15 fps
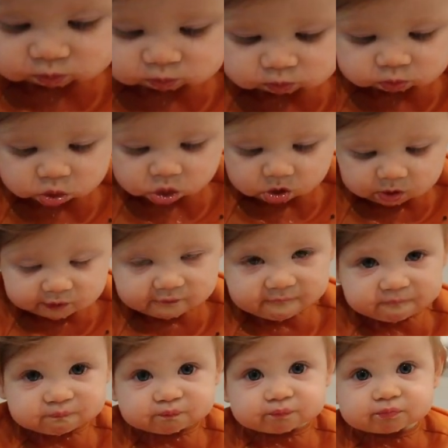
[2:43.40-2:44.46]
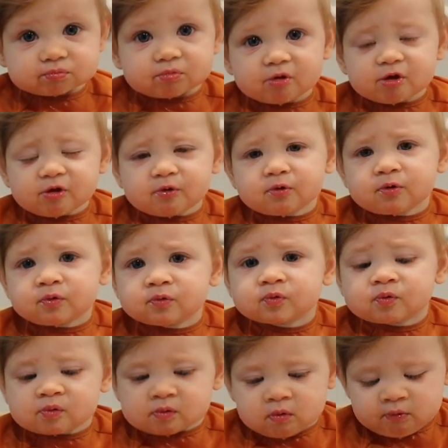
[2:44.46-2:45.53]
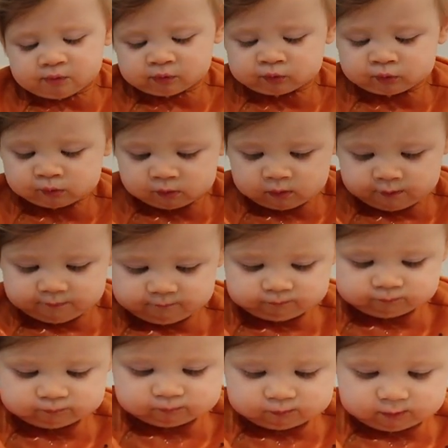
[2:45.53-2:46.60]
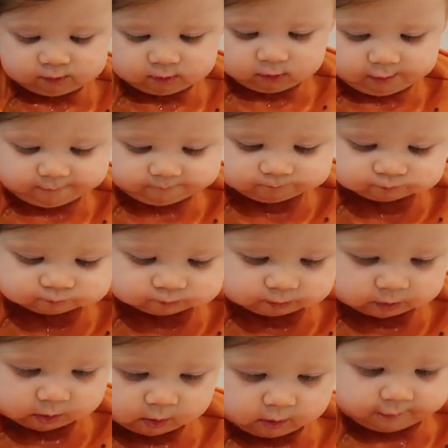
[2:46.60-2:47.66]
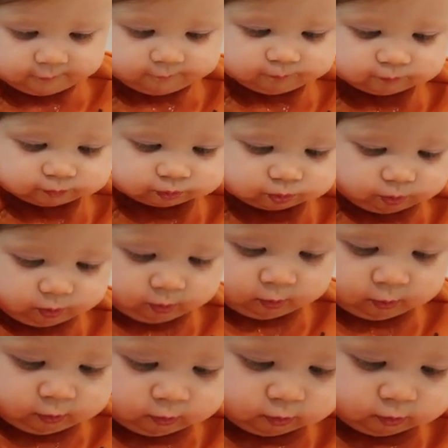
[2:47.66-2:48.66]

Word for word: is the most cleansing, best for digestion. It's super healing. So